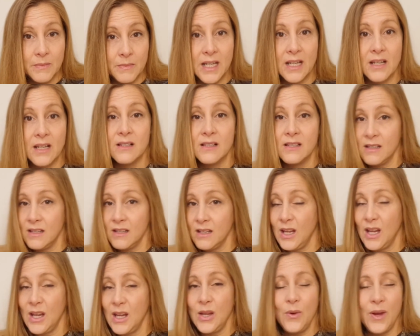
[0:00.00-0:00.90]
because
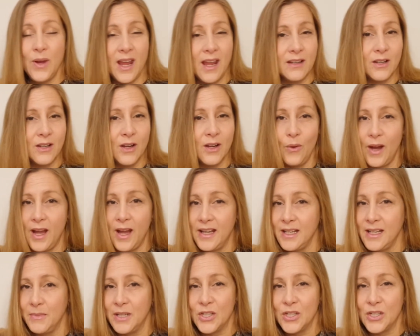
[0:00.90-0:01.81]
you can't go
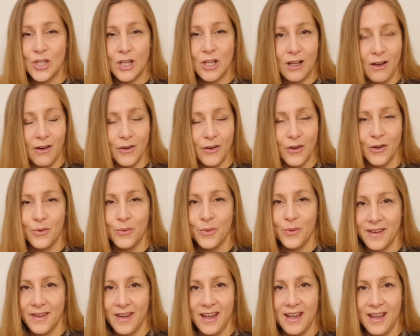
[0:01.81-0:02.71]
any much longer
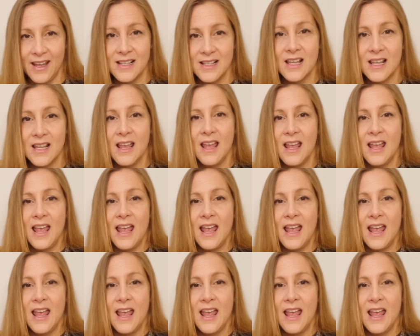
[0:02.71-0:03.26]
with kids.